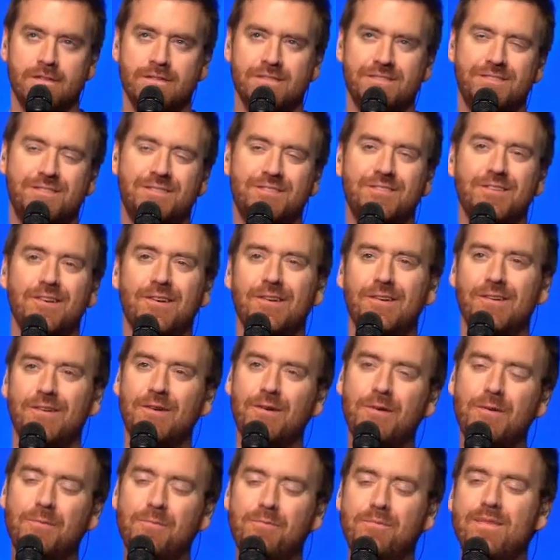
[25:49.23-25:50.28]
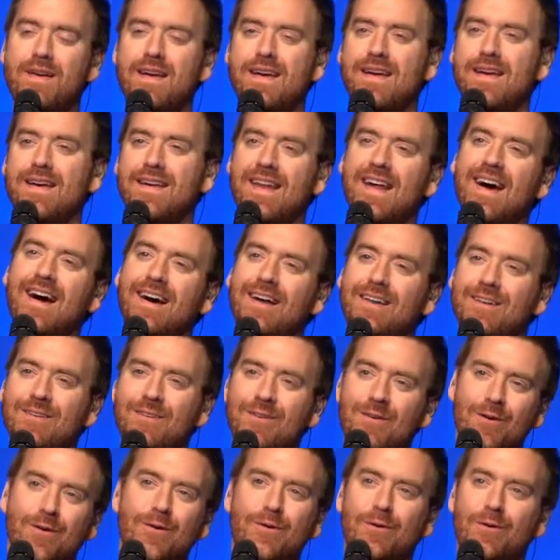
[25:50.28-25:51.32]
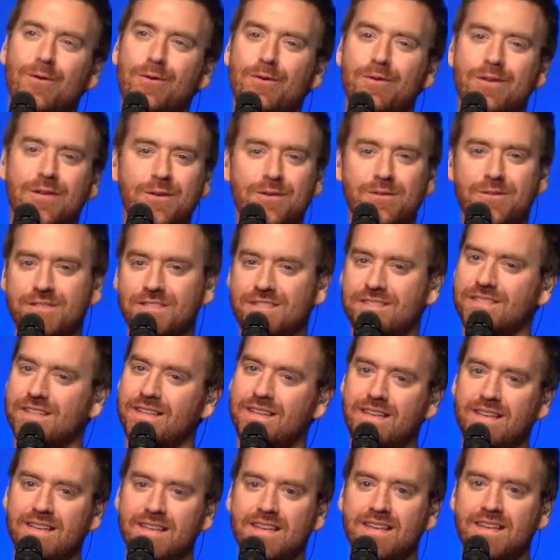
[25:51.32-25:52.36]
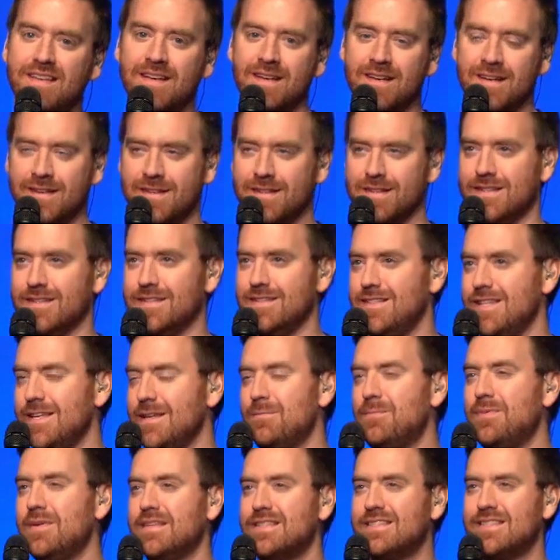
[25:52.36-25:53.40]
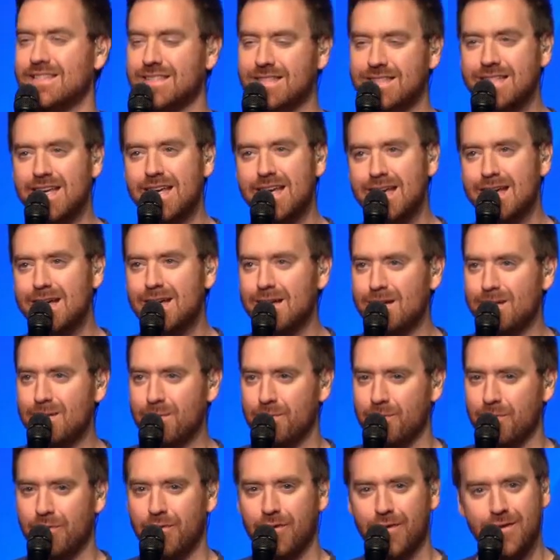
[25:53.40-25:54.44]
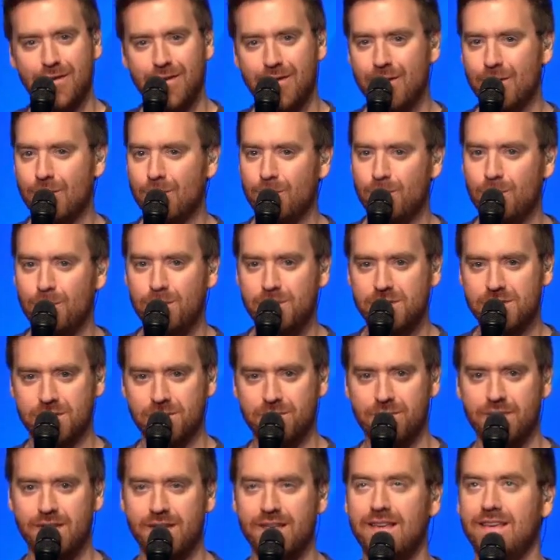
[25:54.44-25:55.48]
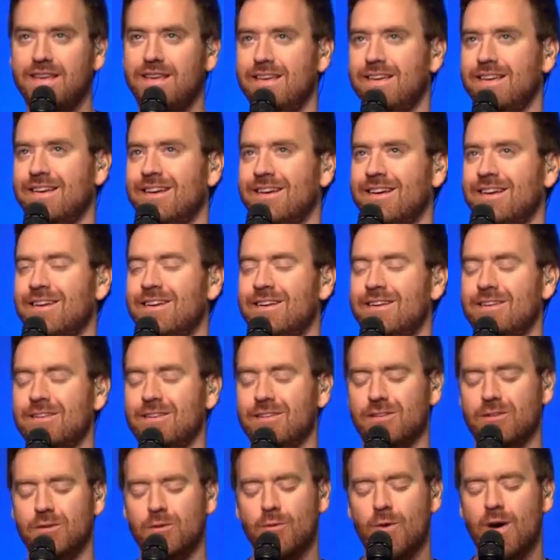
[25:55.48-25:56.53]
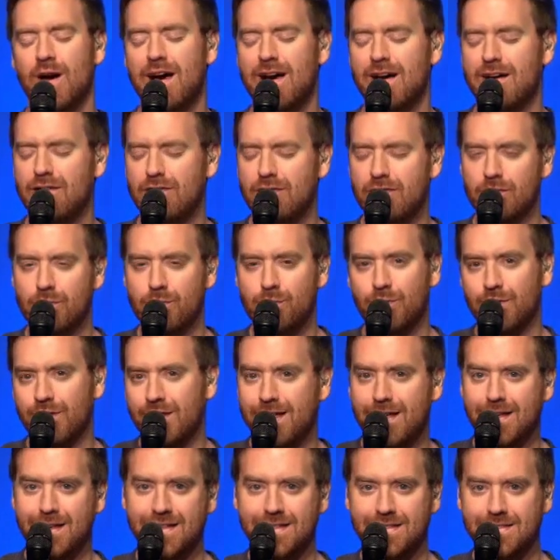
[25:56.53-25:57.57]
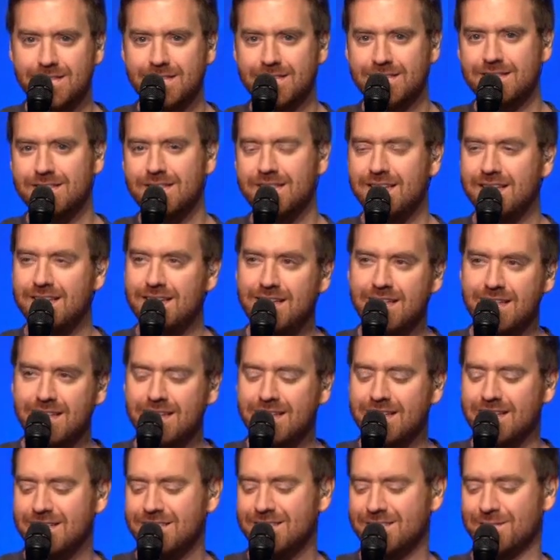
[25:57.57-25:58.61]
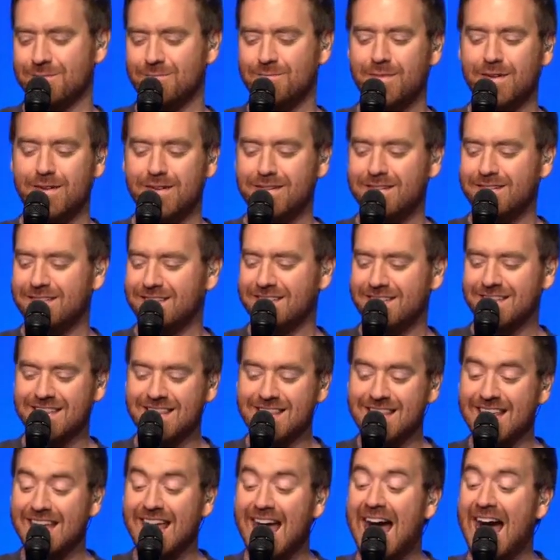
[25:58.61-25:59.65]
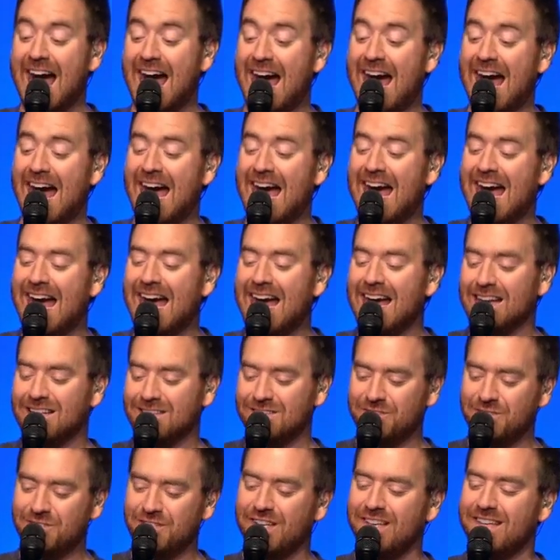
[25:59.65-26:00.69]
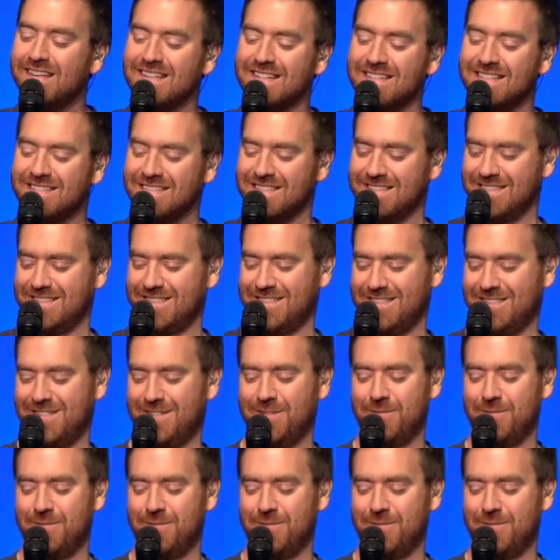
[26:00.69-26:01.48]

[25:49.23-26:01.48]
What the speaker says: Son of man, I know you see the deepest depth unknown to me. You have planted seeds among the ashes.